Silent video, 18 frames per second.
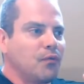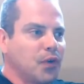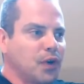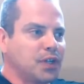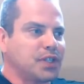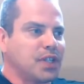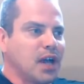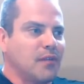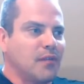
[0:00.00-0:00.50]

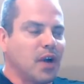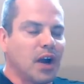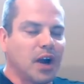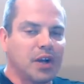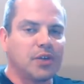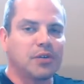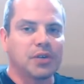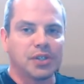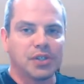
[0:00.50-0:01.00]
First off,
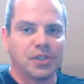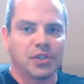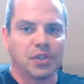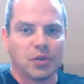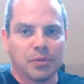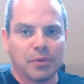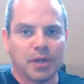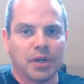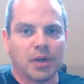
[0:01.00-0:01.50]
are you
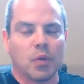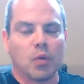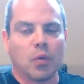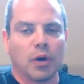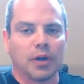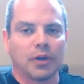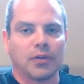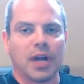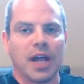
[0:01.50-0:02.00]
consuming
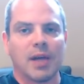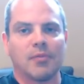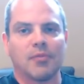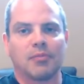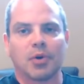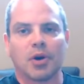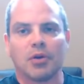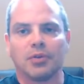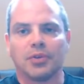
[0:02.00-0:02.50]
one
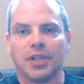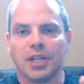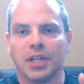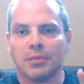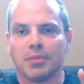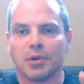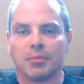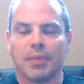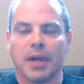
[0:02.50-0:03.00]
gram of
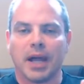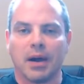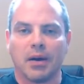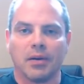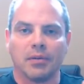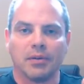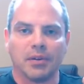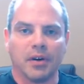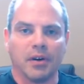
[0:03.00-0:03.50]
protein per
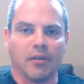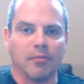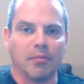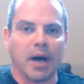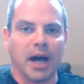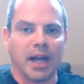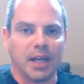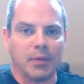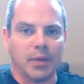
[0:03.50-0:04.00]
pound of
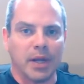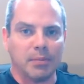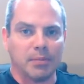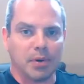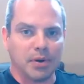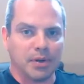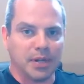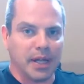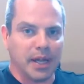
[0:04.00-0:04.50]
body
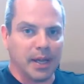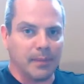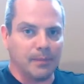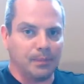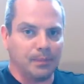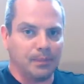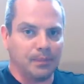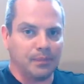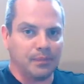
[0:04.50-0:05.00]
weight per day?